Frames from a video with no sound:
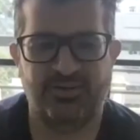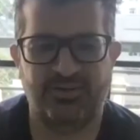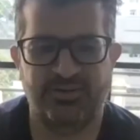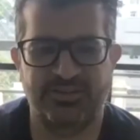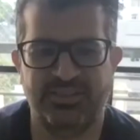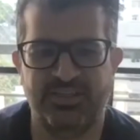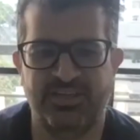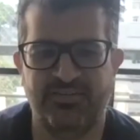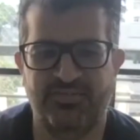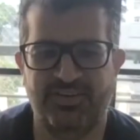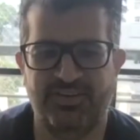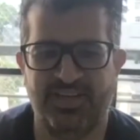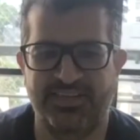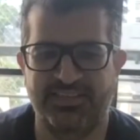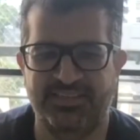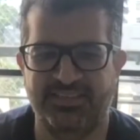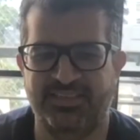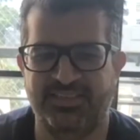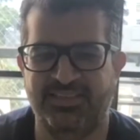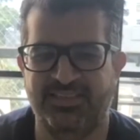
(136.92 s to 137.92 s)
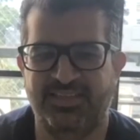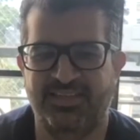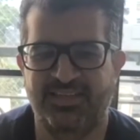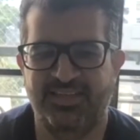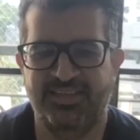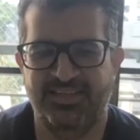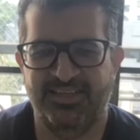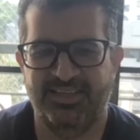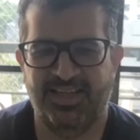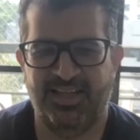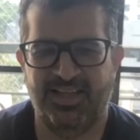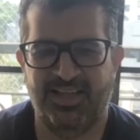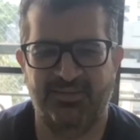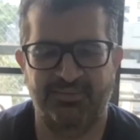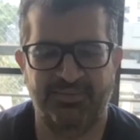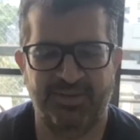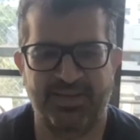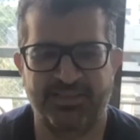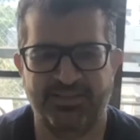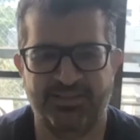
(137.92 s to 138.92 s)
Your sniff test.
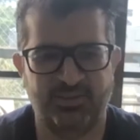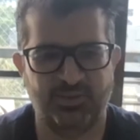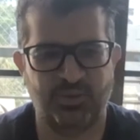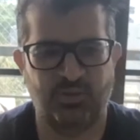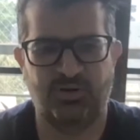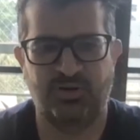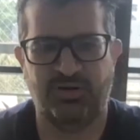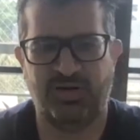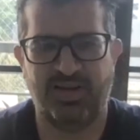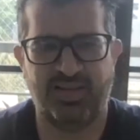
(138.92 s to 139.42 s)
Sure.